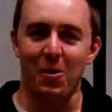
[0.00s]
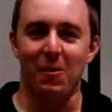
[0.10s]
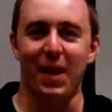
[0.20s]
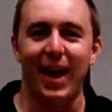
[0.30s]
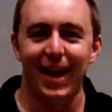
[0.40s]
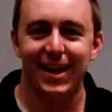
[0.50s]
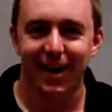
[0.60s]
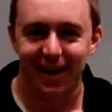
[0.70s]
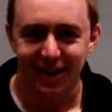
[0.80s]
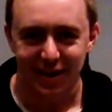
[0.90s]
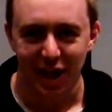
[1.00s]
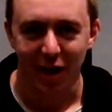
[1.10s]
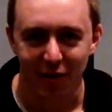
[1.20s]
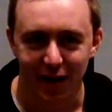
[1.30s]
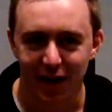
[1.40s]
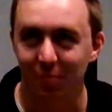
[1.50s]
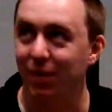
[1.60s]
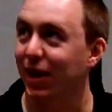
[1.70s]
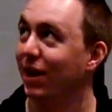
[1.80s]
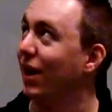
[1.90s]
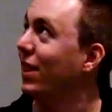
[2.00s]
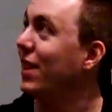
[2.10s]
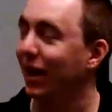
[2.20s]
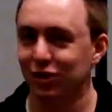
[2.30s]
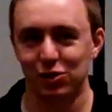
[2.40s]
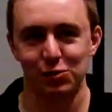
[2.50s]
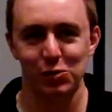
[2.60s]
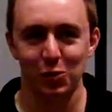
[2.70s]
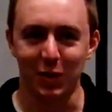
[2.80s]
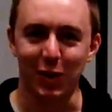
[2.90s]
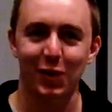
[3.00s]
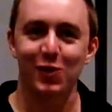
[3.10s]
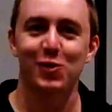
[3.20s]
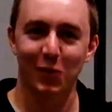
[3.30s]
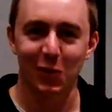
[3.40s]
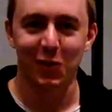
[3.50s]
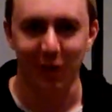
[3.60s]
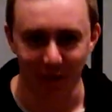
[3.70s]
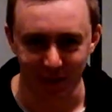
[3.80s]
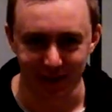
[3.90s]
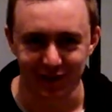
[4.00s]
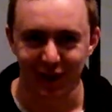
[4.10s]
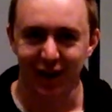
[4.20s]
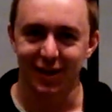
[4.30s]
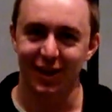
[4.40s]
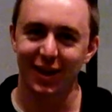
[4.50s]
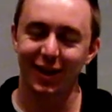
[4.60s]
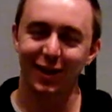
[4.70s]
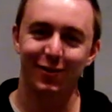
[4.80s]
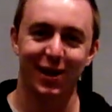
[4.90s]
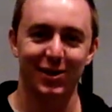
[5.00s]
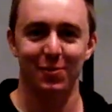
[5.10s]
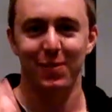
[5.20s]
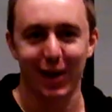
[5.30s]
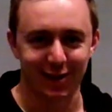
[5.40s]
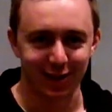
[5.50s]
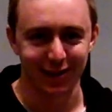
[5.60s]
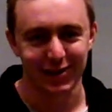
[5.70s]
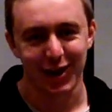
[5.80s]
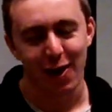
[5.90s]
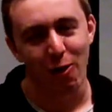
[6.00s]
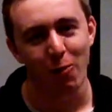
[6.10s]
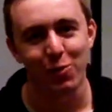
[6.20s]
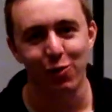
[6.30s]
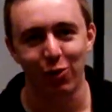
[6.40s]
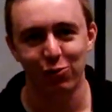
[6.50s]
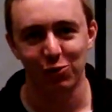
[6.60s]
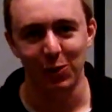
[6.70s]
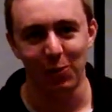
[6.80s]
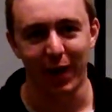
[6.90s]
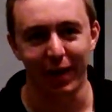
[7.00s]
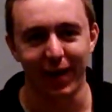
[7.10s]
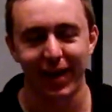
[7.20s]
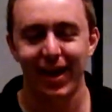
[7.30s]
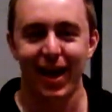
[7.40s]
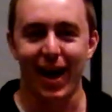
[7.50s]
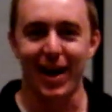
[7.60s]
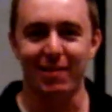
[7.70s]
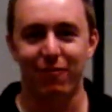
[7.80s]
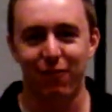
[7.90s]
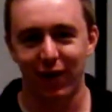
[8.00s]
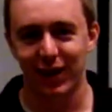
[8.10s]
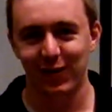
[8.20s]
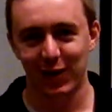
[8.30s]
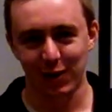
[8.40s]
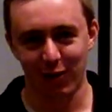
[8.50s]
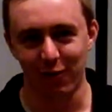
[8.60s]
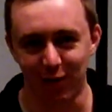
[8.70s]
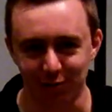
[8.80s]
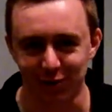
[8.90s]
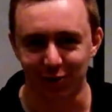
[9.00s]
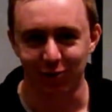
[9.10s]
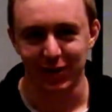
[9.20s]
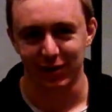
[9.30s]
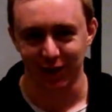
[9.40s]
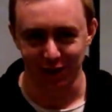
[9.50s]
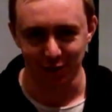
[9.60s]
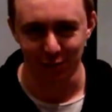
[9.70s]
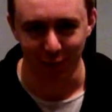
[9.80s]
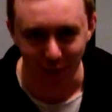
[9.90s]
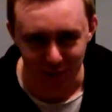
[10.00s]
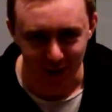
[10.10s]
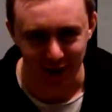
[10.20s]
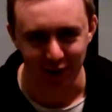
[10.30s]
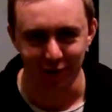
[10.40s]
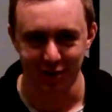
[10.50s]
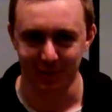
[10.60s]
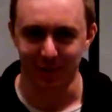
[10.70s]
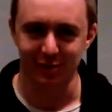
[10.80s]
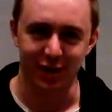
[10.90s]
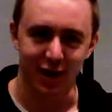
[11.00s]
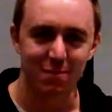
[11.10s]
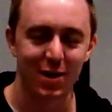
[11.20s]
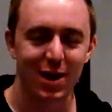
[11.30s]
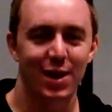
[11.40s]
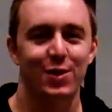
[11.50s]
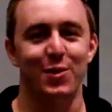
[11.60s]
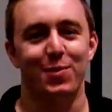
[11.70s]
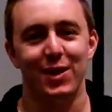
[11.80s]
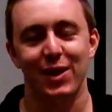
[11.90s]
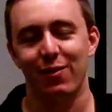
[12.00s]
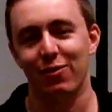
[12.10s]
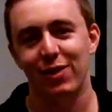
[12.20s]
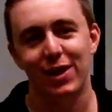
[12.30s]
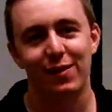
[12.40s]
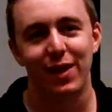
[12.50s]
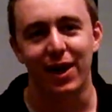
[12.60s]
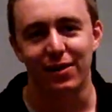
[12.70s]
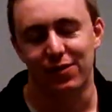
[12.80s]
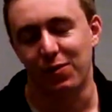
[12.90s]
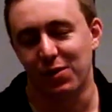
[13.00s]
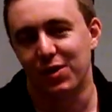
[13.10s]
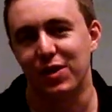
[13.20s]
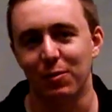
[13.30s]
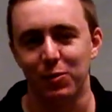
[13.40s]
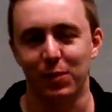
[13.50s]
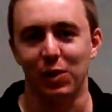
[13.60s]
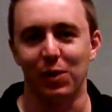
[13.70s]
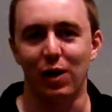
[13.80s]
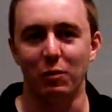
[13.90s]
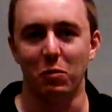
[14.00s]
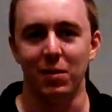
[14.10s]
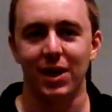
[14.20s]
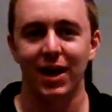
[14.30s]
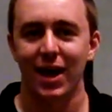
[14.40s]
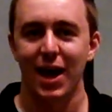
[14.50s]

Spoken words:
Well, hey guys, here I am in a lecture room at Hillsong College sending you guys a message. Hope you're all doing well. I have finally got around to writing a new blog. I know it's about time, so please have a read of that if you want to see what's been going on with me.